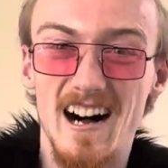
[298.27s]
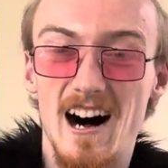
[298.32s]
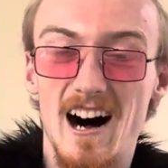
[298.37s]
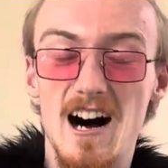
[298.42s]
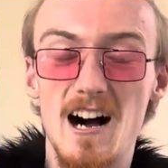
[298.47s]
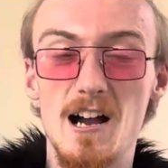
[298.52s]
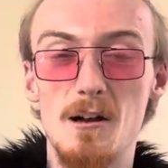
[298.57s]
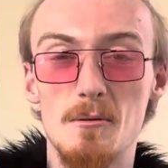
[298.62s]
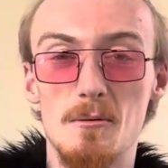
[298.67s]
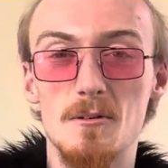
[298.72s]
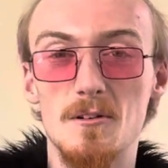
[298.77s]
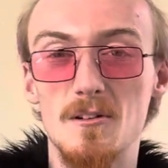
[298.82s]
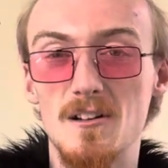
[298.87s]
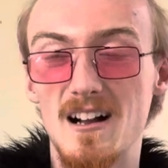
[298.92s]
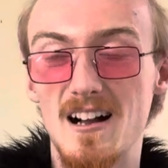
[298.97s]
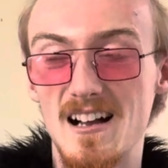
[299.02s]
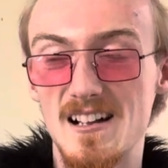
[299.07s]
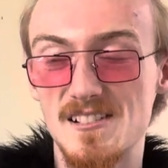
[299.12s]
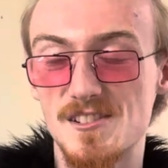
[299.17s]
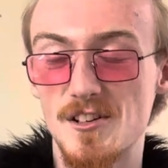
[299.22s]
I will
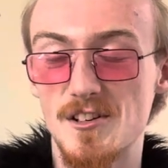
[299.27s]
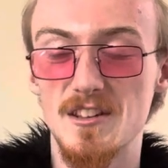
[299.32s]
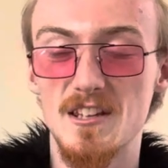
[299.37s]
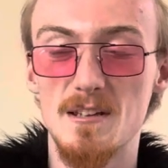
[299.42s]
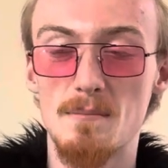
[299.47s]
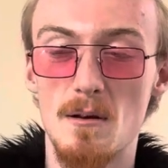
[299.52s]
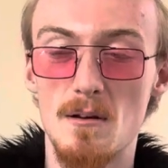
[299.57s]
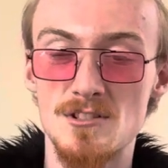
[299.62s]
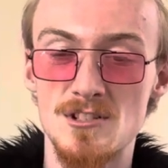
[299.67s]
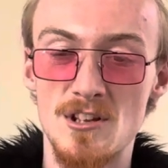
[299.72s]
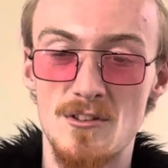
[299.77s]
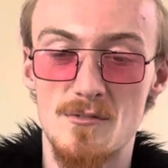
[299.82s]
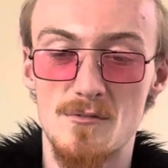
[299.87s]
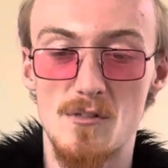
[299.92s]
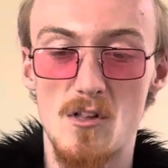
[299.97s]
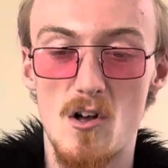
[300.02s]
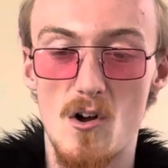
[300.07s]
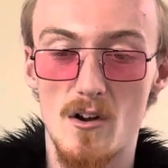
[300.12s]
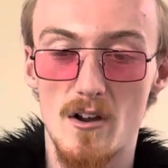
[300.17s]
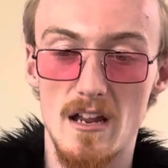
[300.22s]
uh, certainly post another
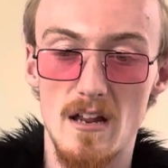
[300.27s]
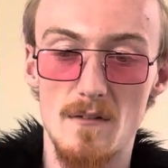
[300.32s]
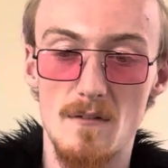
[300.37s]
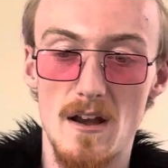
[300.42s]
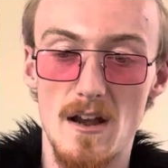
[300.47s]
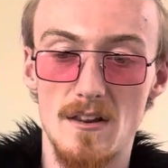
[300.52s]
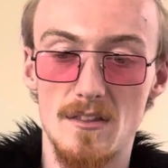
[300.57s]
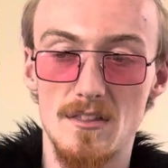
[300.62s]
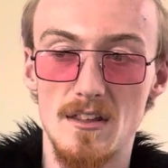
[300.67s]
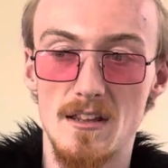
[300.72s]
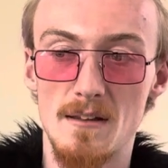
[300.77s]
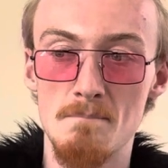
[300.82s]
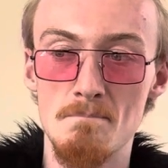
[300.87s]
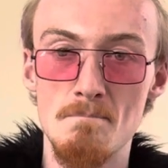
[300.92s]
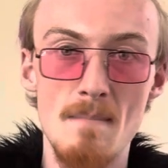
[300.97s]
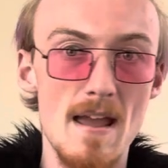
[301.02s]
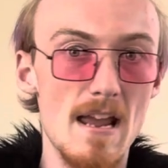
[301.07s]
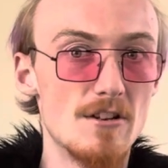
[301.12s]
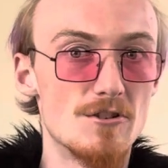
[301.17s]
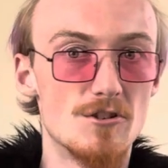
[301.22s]
vlog if anything
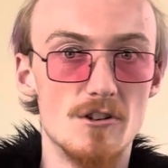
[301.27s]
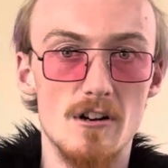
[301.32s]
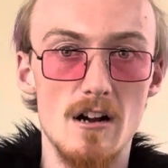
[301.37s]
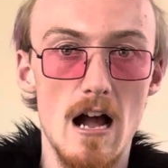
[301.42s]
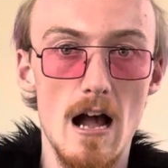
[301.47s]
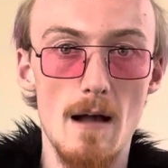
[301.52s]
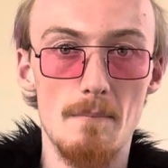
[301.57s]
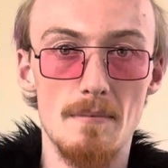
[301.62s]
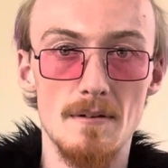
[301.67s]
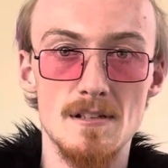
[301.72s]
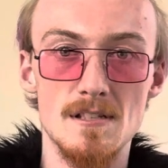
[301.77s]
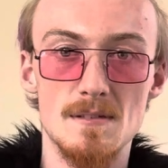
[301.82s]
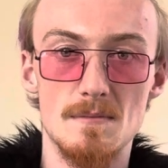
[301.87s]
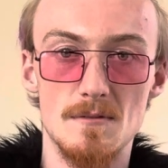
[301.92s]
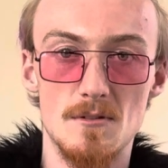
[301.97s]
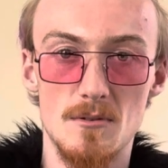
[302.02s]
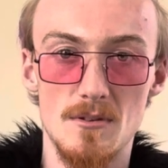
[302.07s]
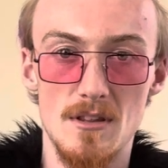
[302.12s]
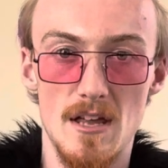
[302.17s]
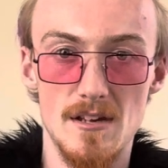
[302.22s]
major happens
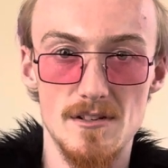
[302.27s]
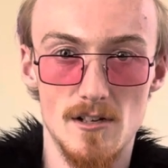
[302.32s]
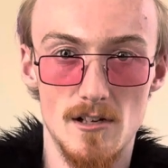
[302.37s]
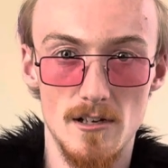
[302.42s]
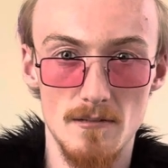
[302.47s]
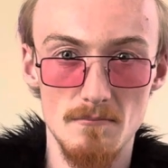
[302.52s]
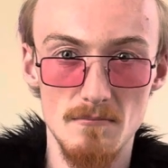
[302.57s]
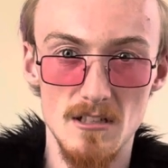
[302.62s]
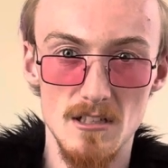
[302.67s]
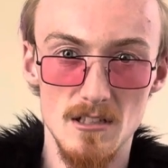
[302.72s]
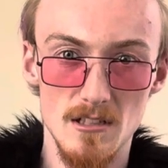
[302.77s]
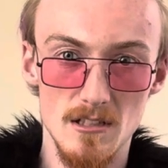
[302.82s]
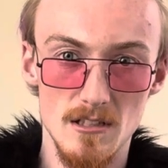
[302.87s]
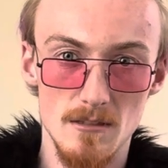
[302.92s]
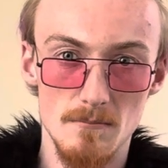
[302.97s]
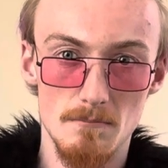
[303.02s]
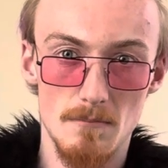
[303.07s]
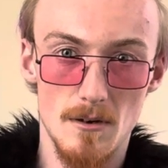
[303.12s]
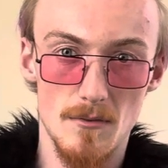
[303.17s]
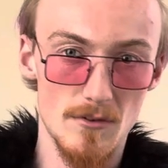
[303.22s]
between that time.
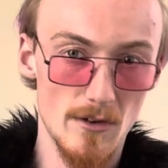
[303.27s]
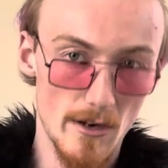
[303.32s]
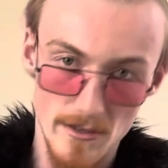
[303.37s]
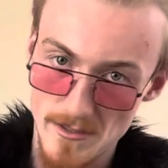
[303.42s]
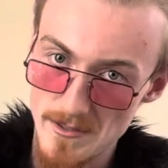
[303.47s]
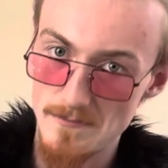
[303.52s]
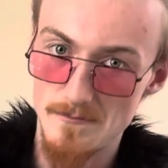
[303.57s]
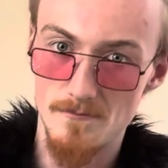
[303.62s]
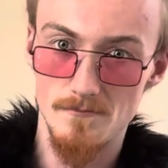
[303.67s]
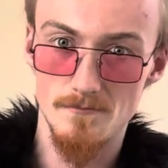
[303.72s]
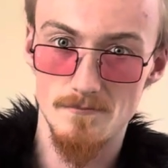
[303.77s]
But if it doesn't,